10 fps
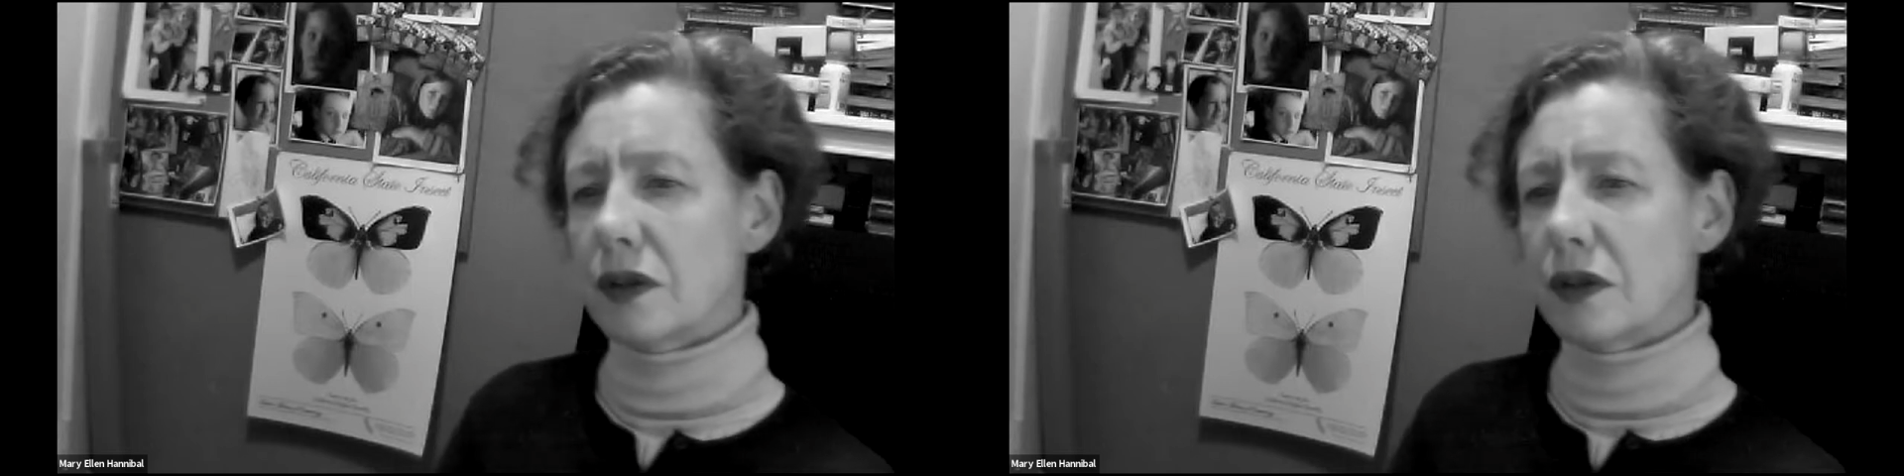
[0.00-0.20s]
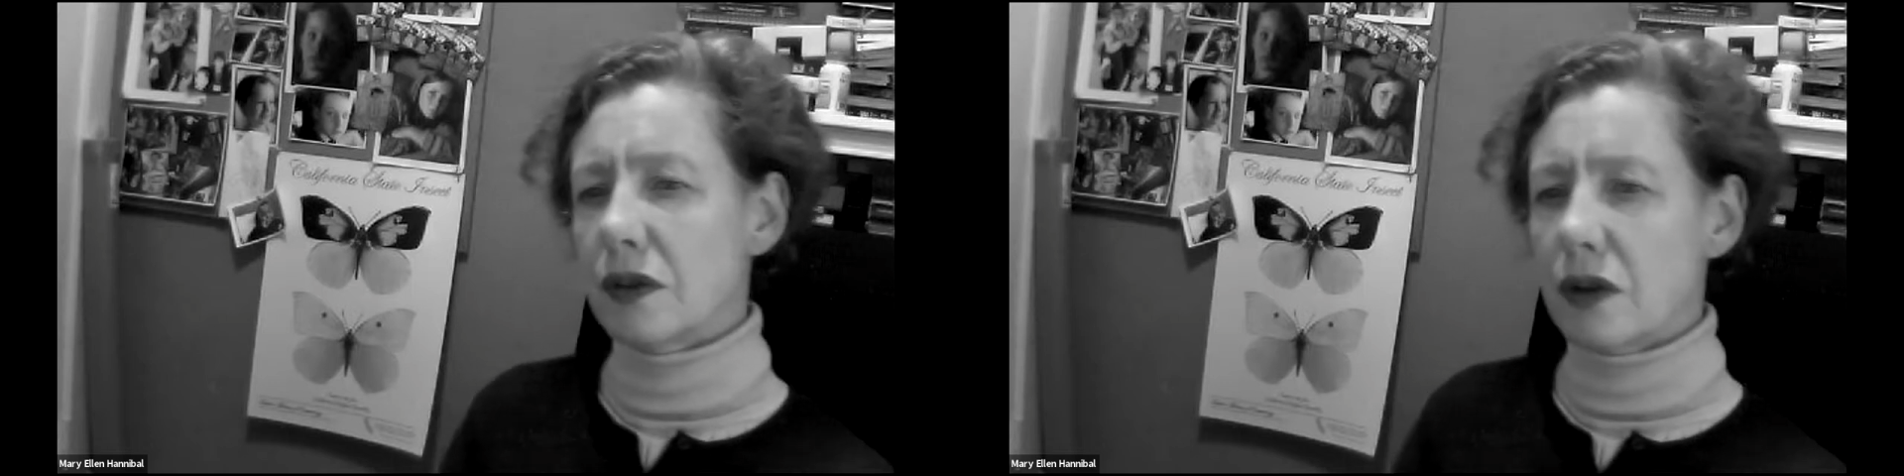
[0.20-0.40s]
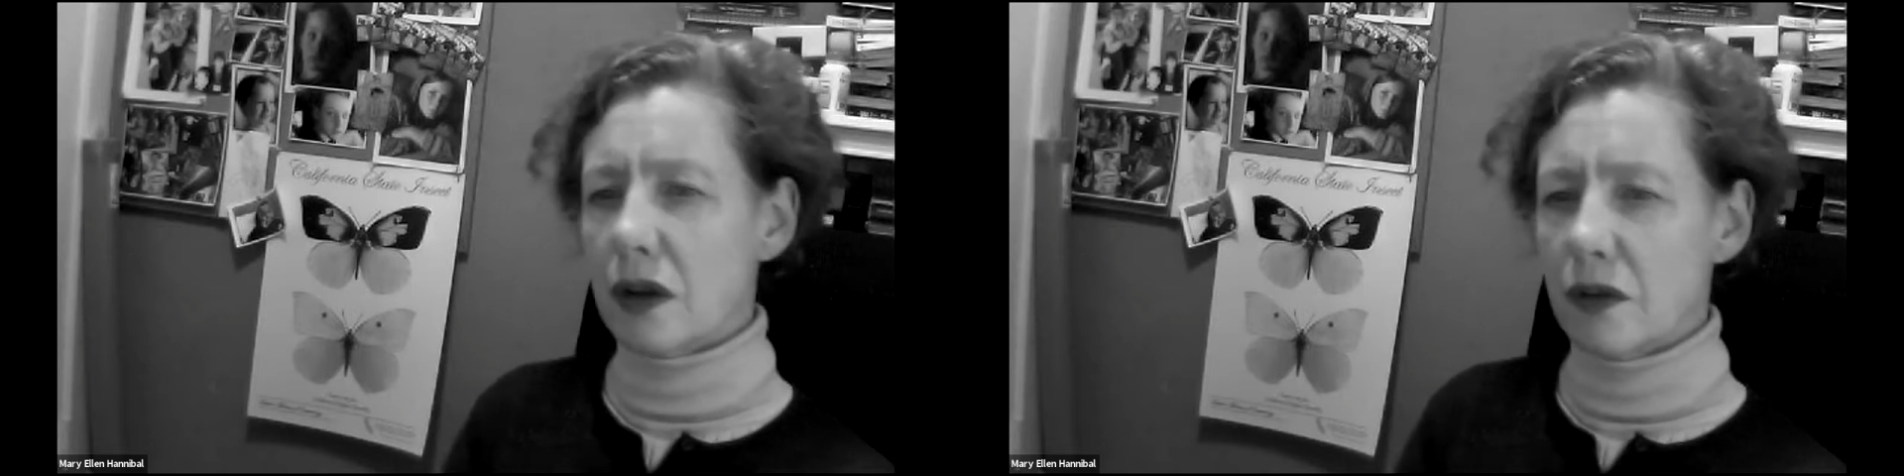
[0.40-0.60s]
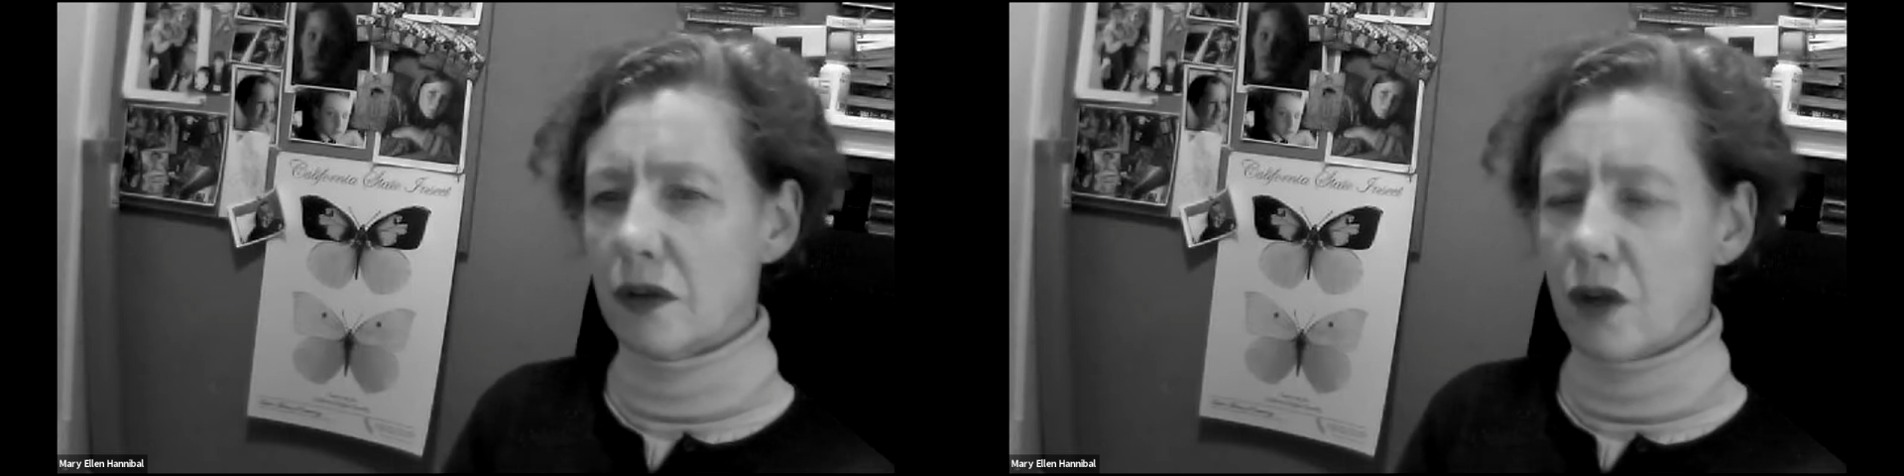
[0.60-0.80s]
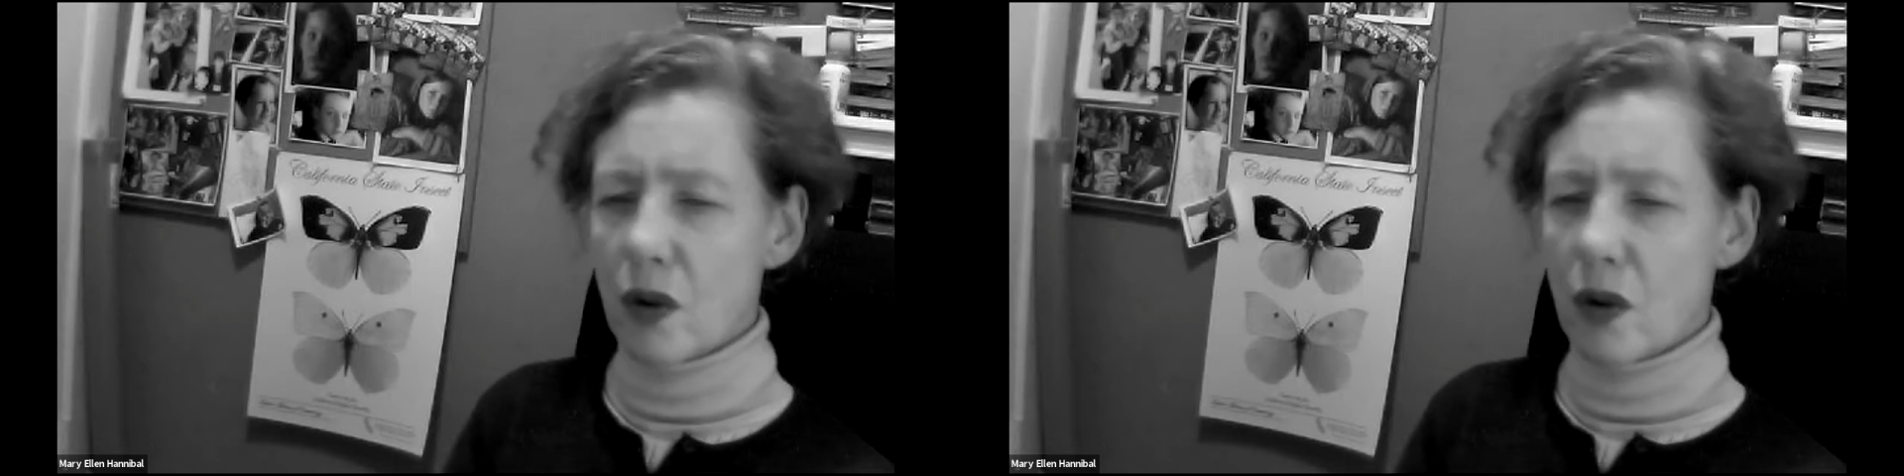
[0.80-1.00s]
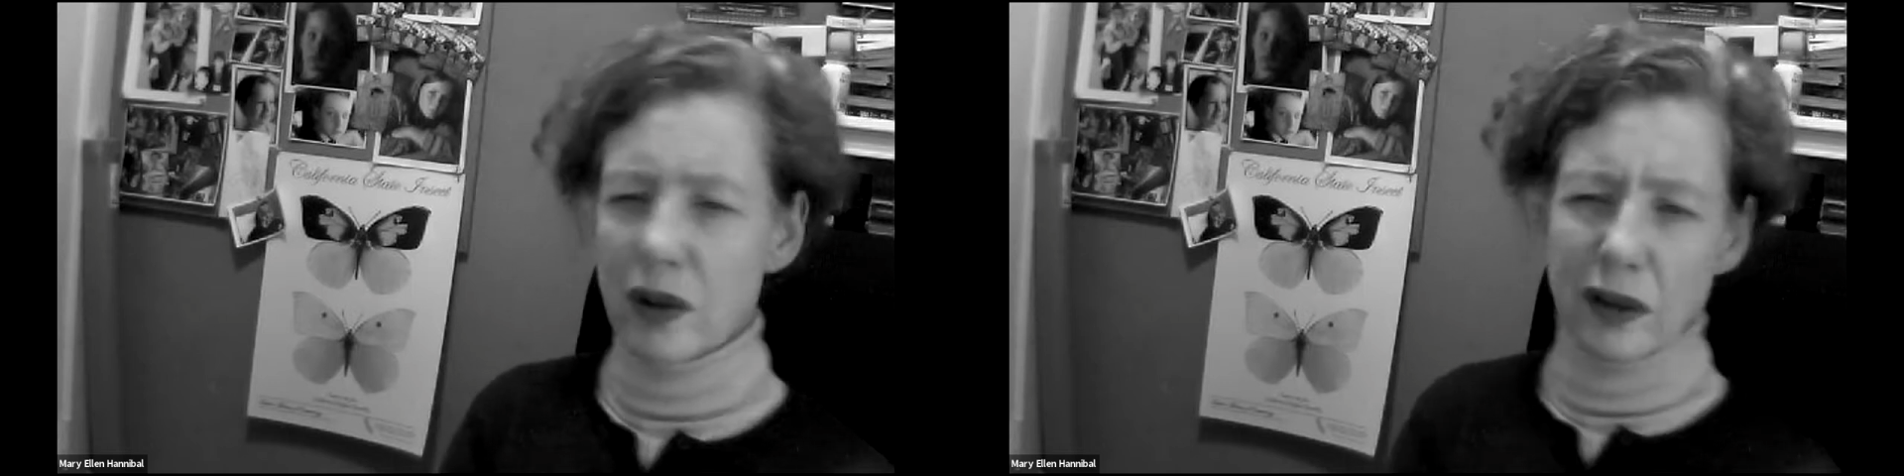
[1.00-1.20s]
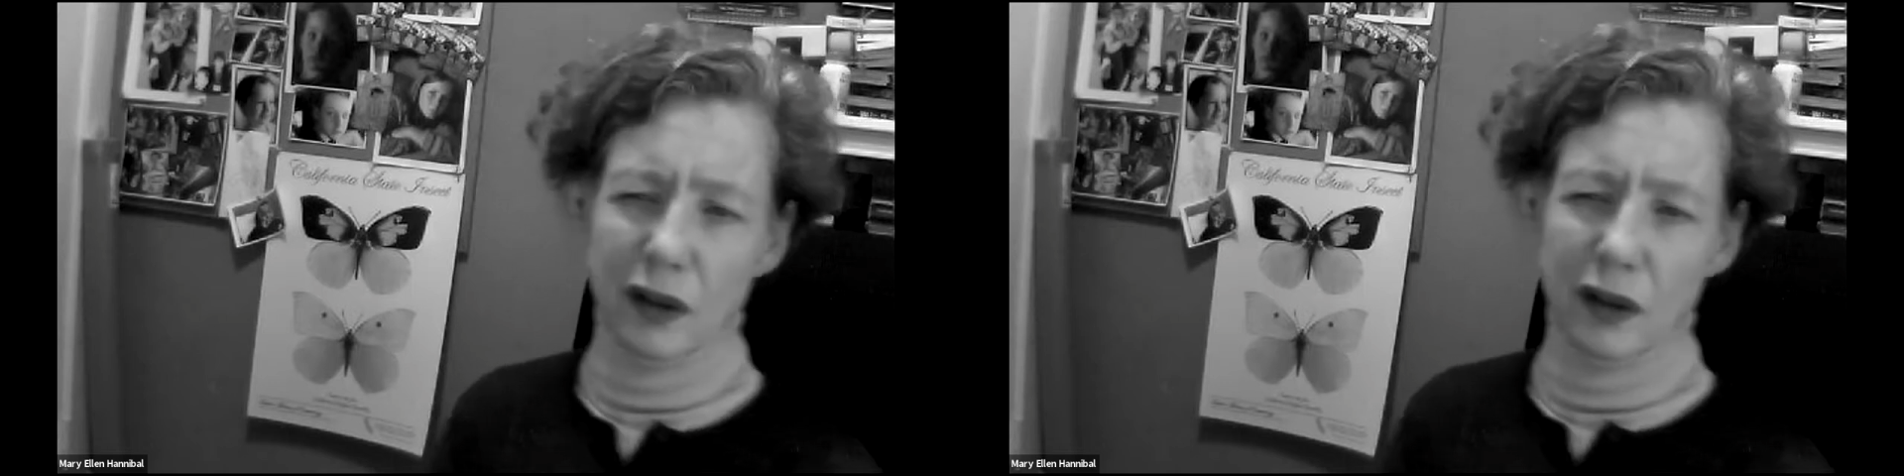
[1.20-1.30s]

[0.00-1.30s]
and they're kind of going like,